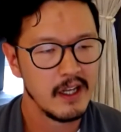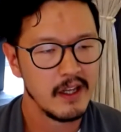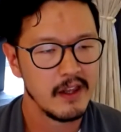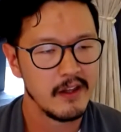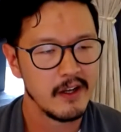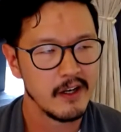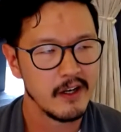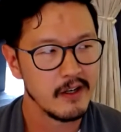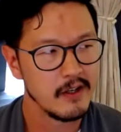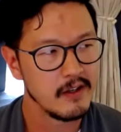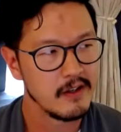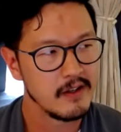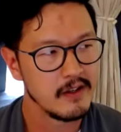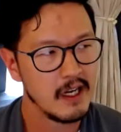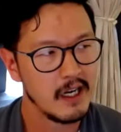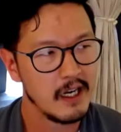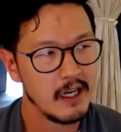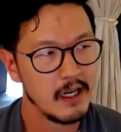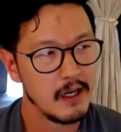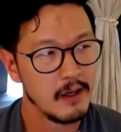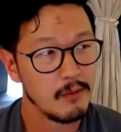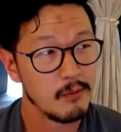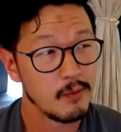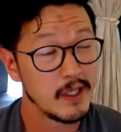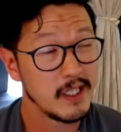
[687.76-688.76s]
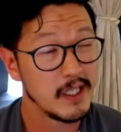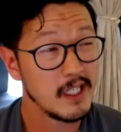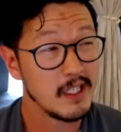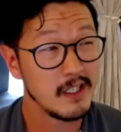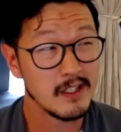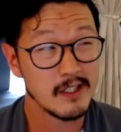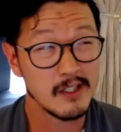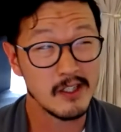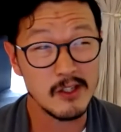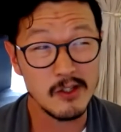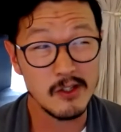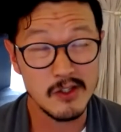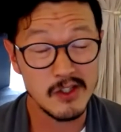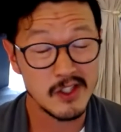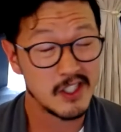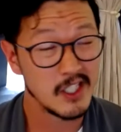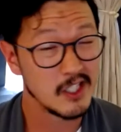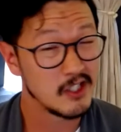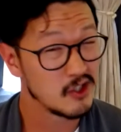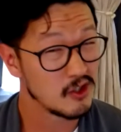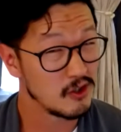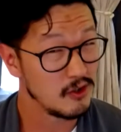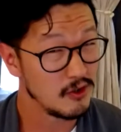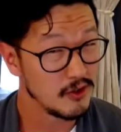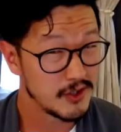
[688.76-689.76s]
There, uh, we didn't use
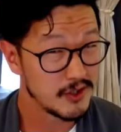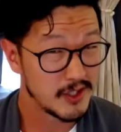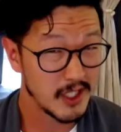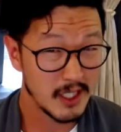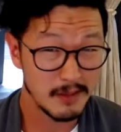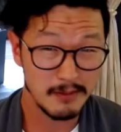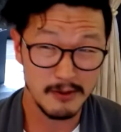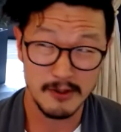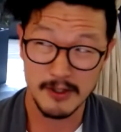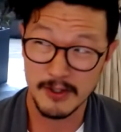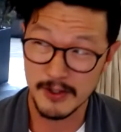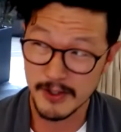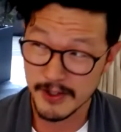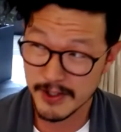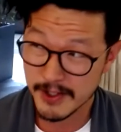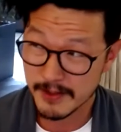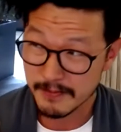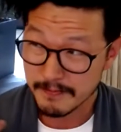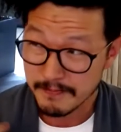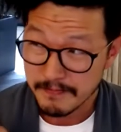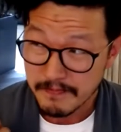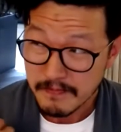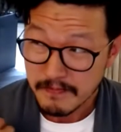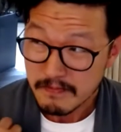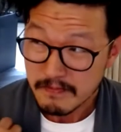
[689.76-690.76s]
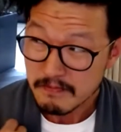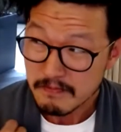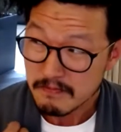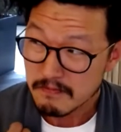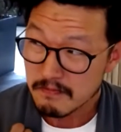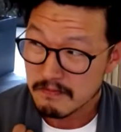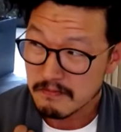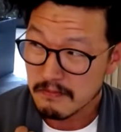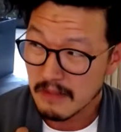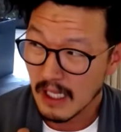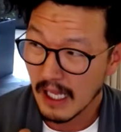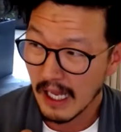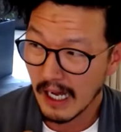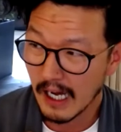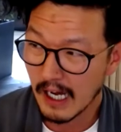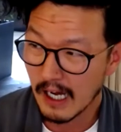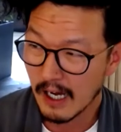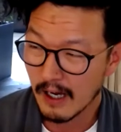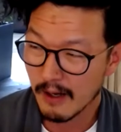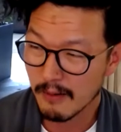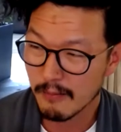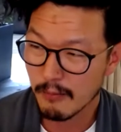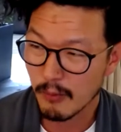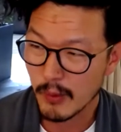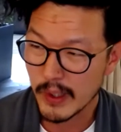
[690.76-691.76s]
digital doubles.
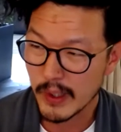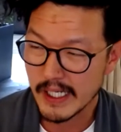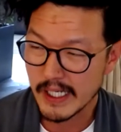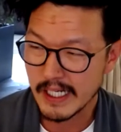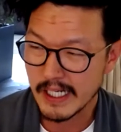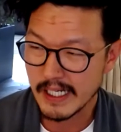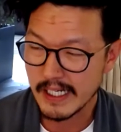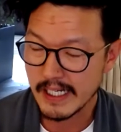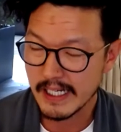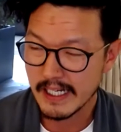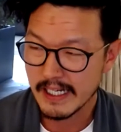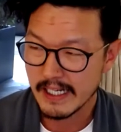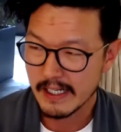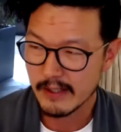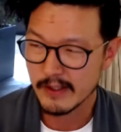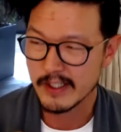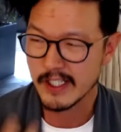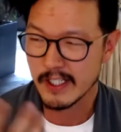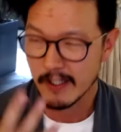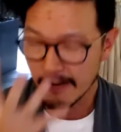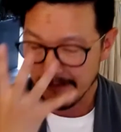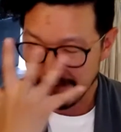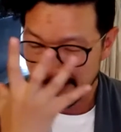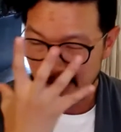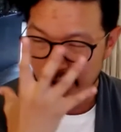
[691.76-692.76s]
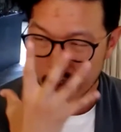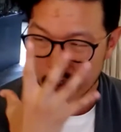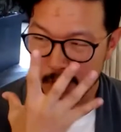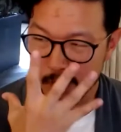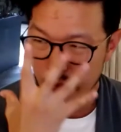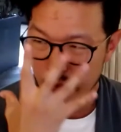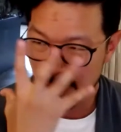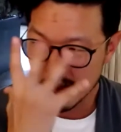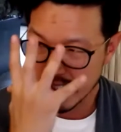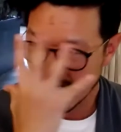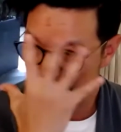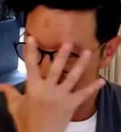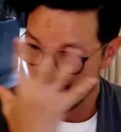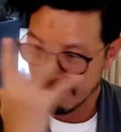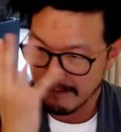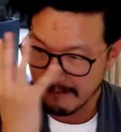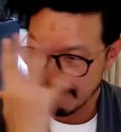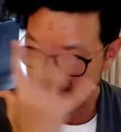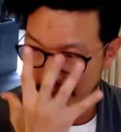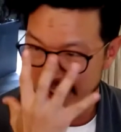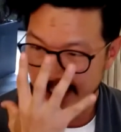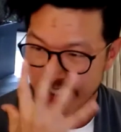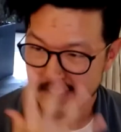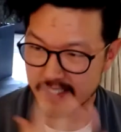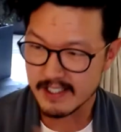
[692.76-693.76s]
Um, we did a few kind of
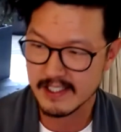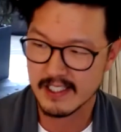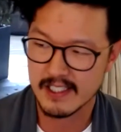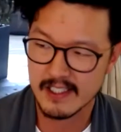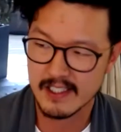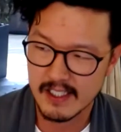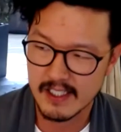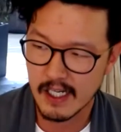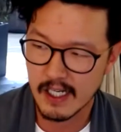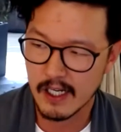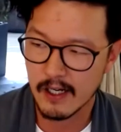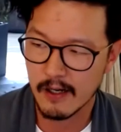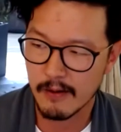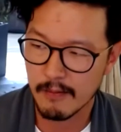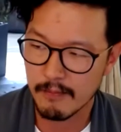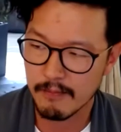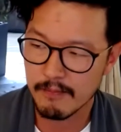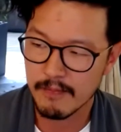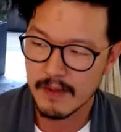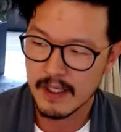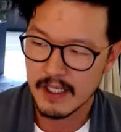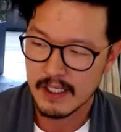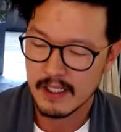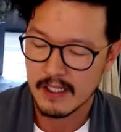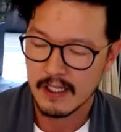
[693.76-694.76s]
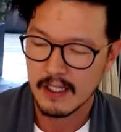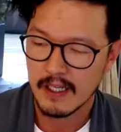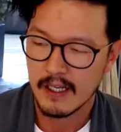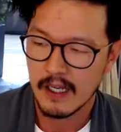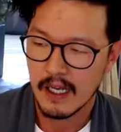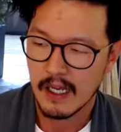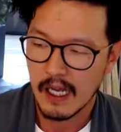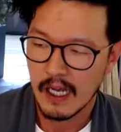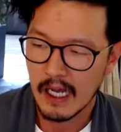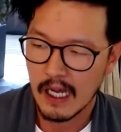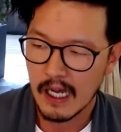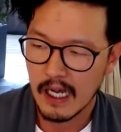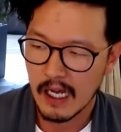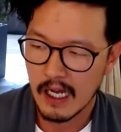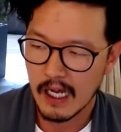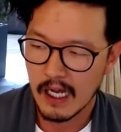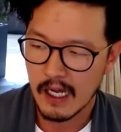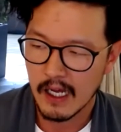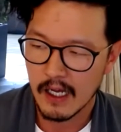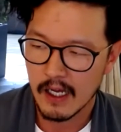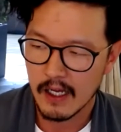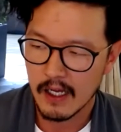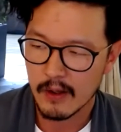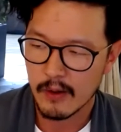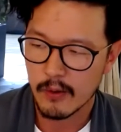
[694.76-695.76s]
face. Um,
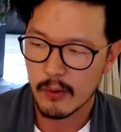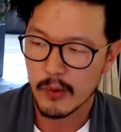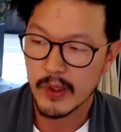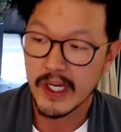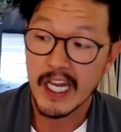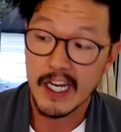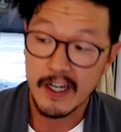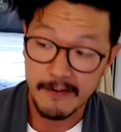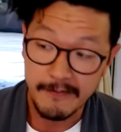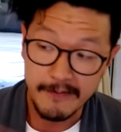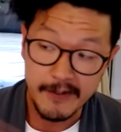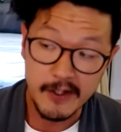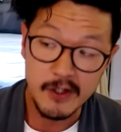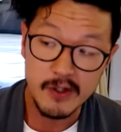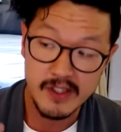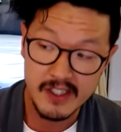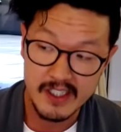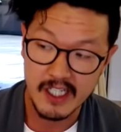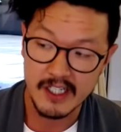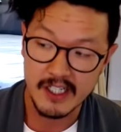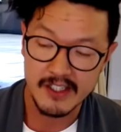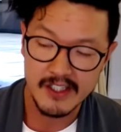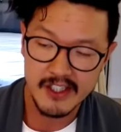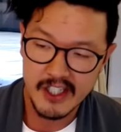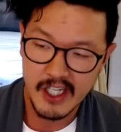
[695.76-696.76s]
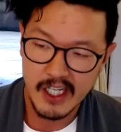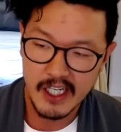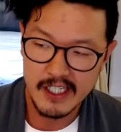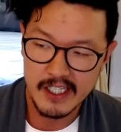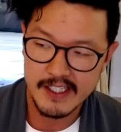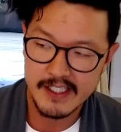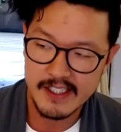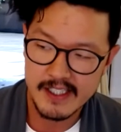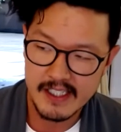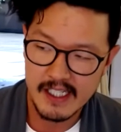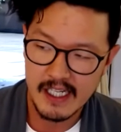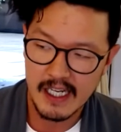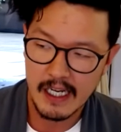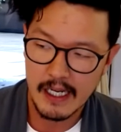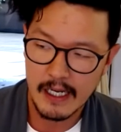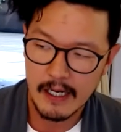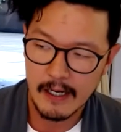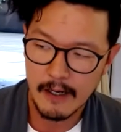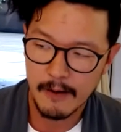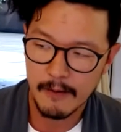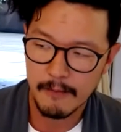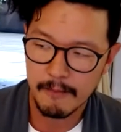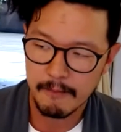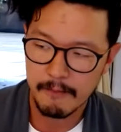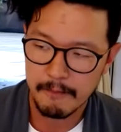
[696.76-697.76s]
uh, we had a few stunt shots,
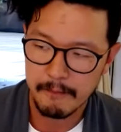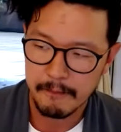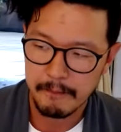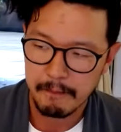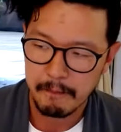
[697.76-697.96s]
um,